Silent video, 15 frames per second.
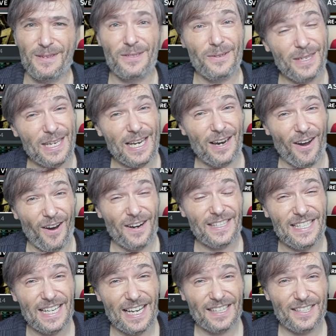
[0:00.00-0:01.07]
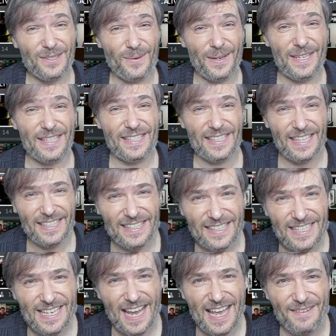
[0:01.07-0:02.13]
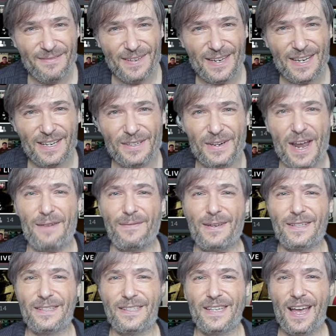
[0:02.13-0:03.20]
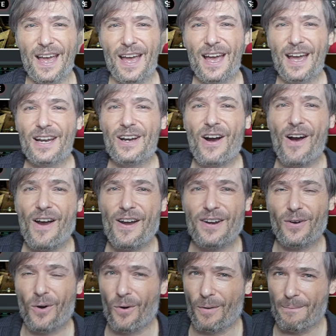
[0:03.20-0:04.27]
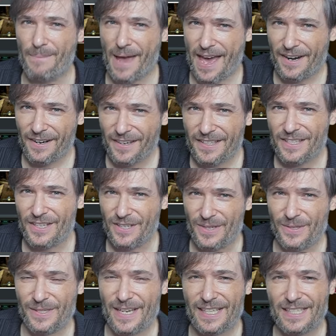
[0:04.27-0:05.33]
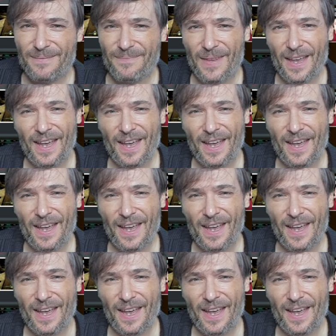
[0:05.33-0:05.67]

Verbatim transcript: You do need an RTX 2060 NVIDIA graphics card or better to use it.